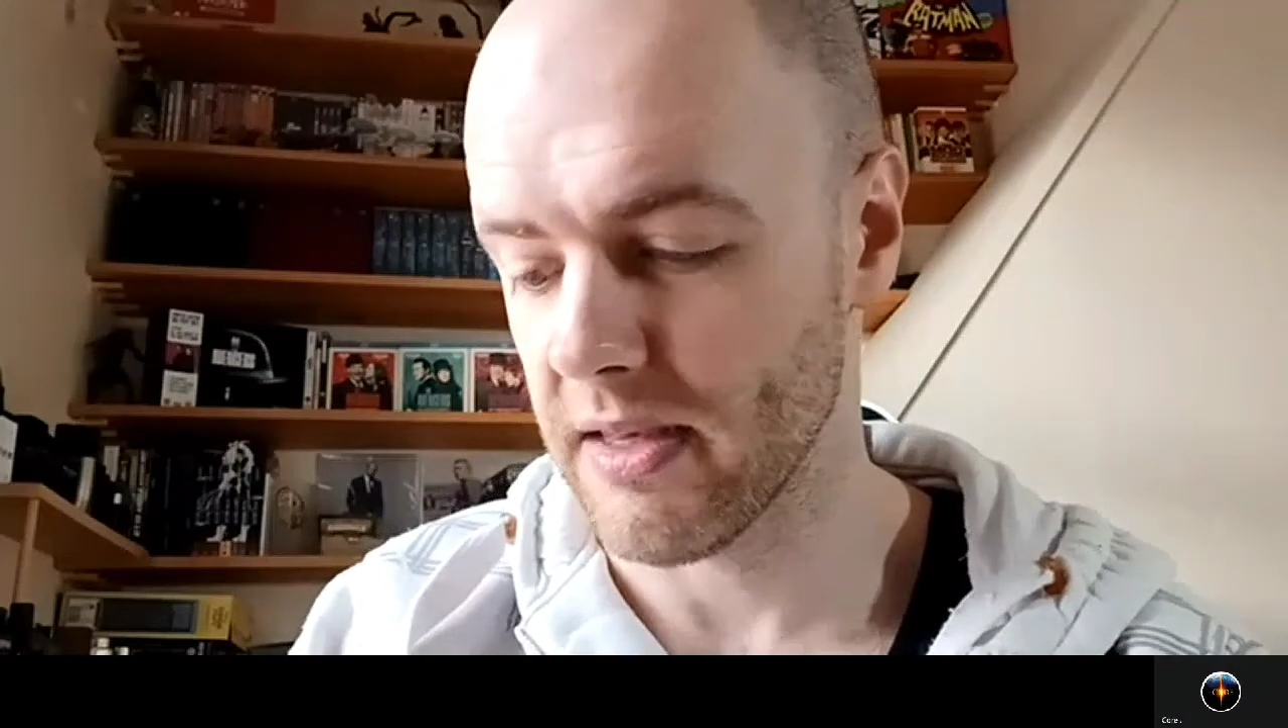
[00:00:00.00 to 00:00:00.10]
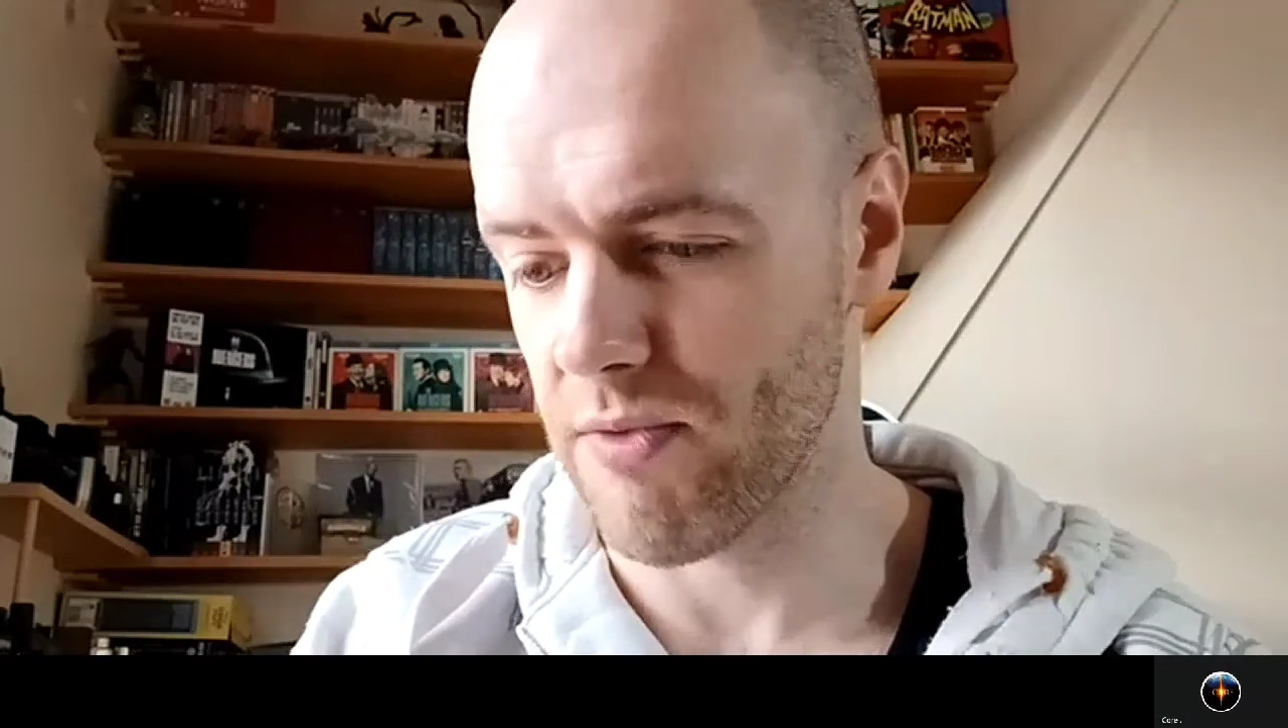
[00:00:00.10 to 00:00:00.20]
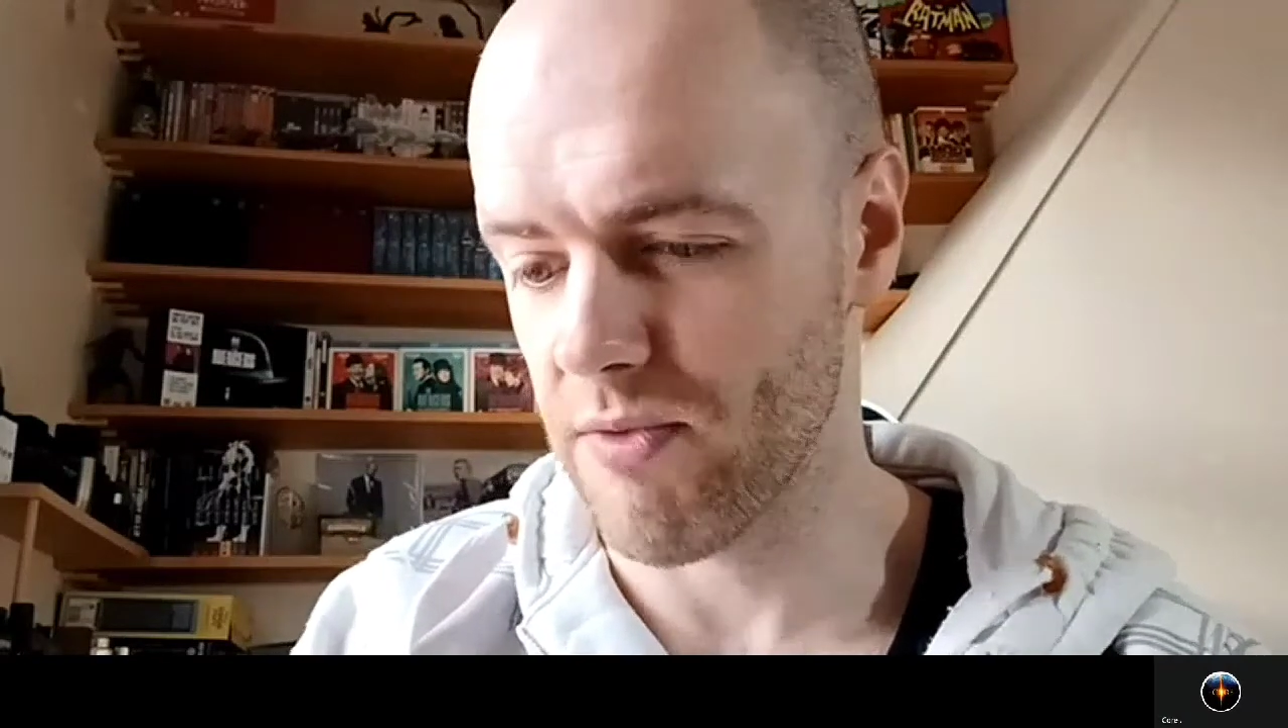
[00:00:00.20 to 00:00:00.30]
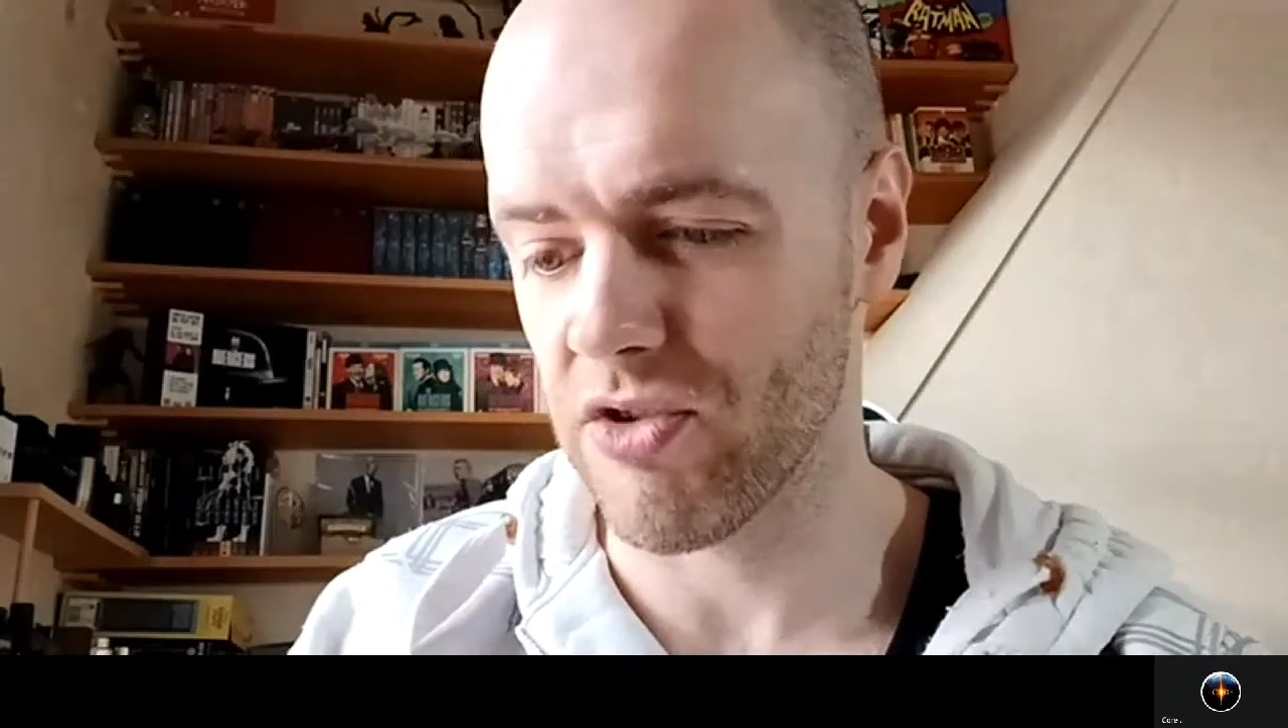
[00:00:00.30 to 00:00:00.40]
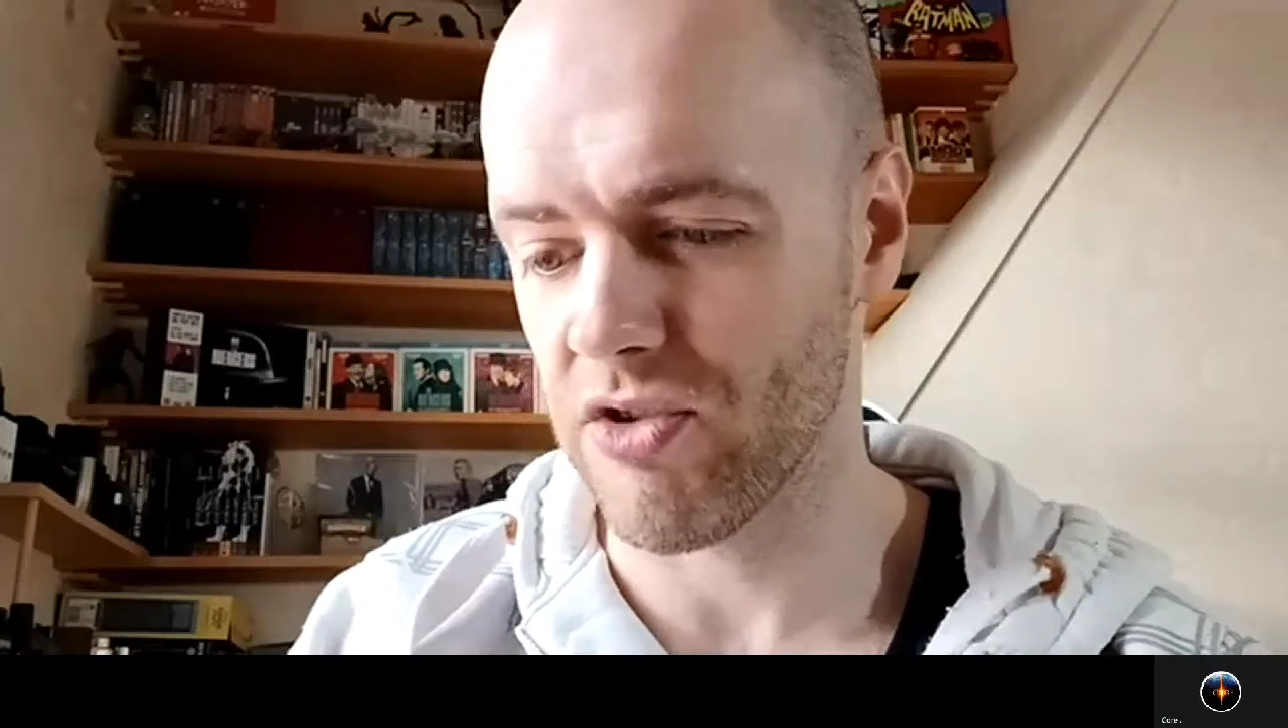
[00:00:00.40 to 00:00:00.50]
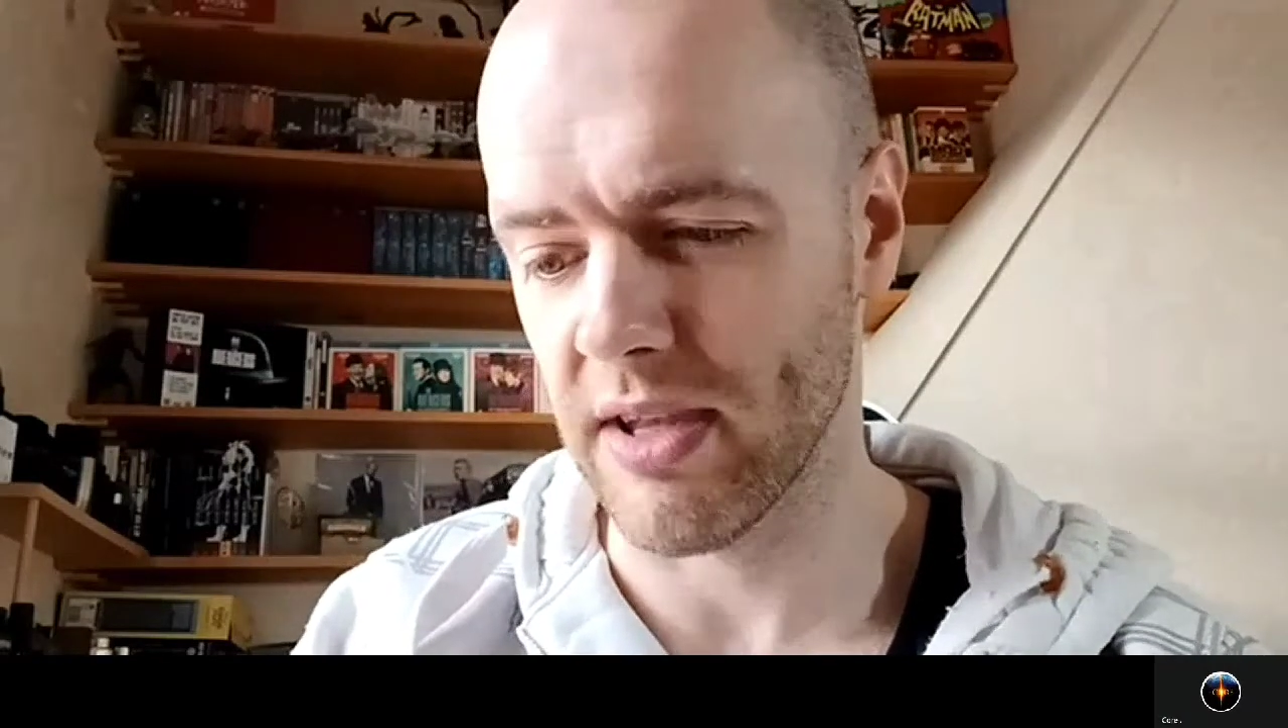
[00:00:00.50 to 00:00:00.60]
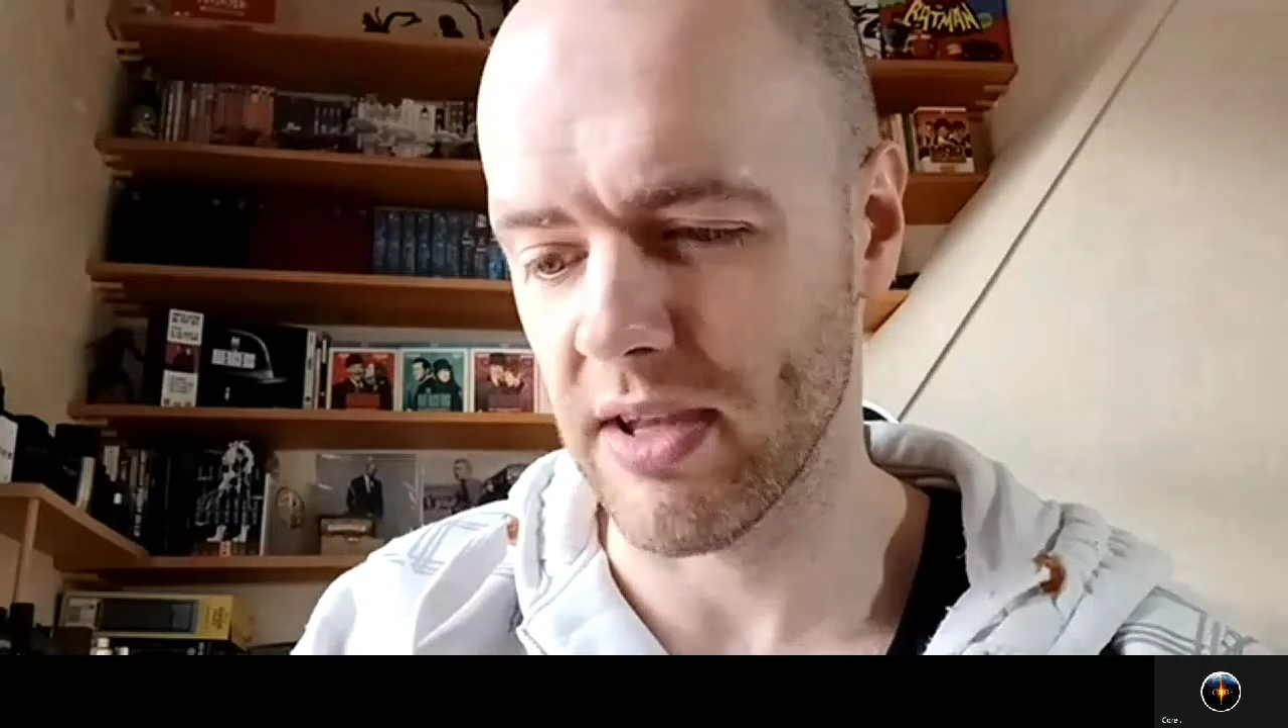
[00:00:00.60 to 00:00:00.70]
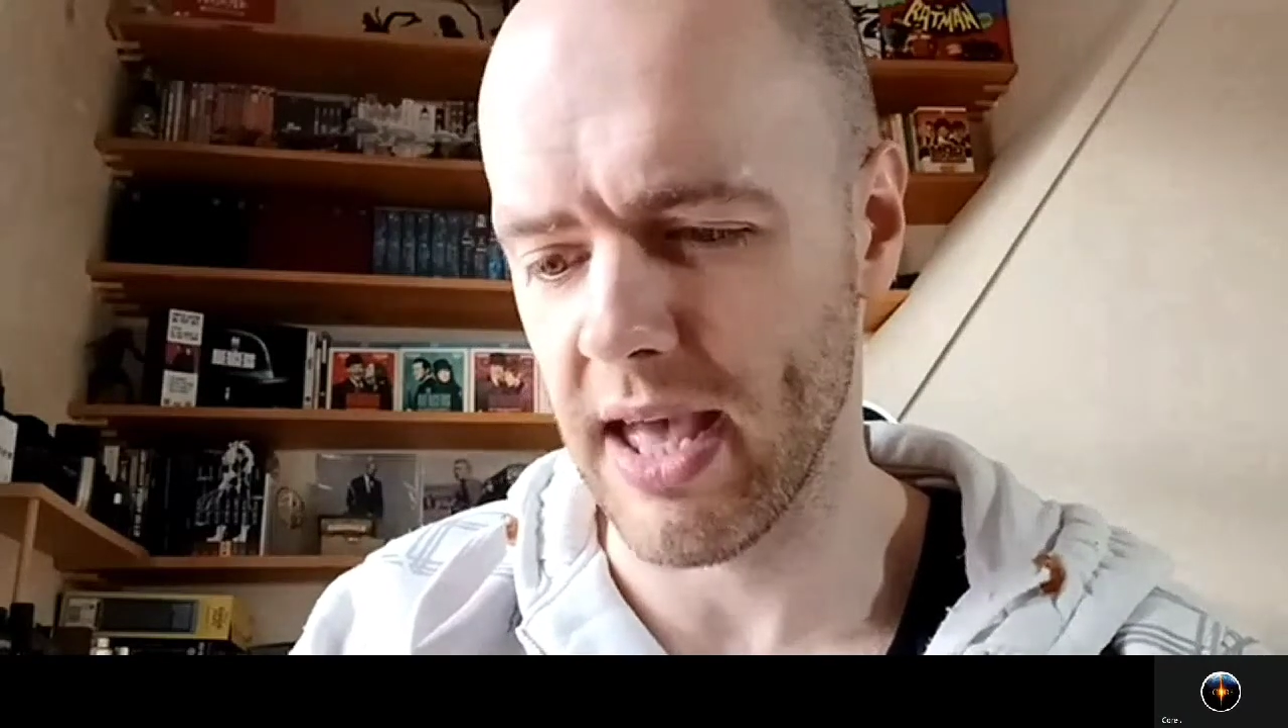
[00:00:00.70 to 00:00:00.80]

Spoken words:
It's the Retro